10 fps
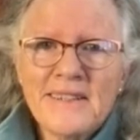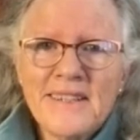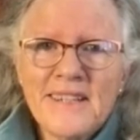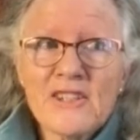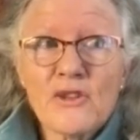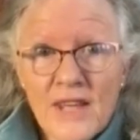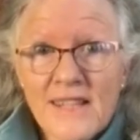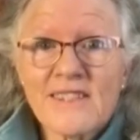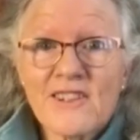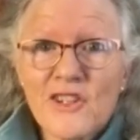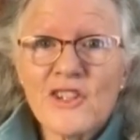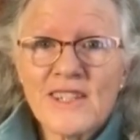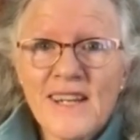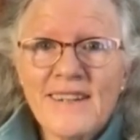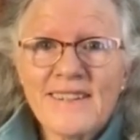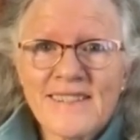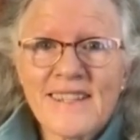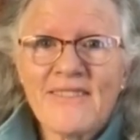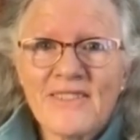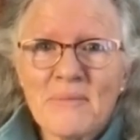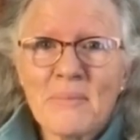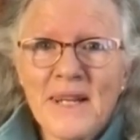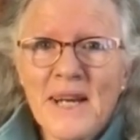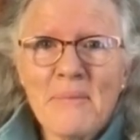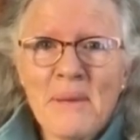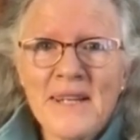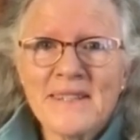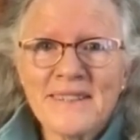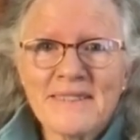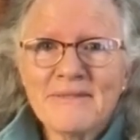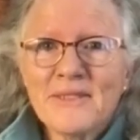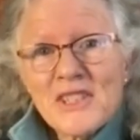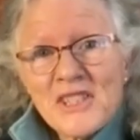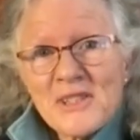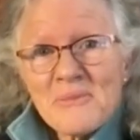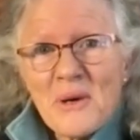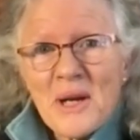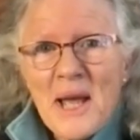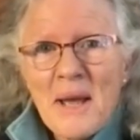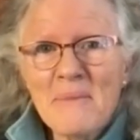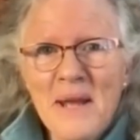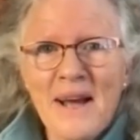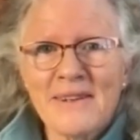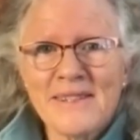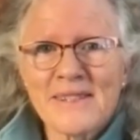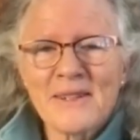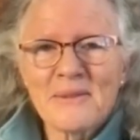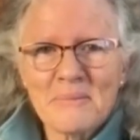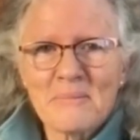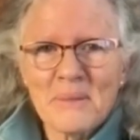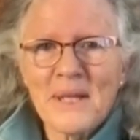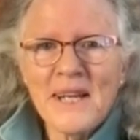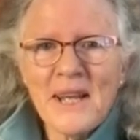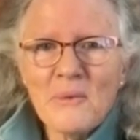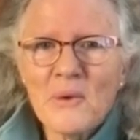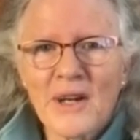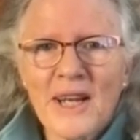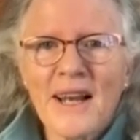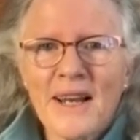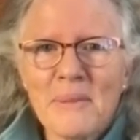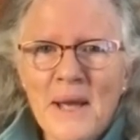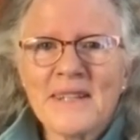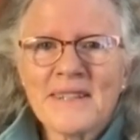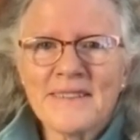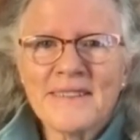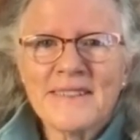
in 2013, discovered plein air painting, which is what I am now as a plein air watercolor painter.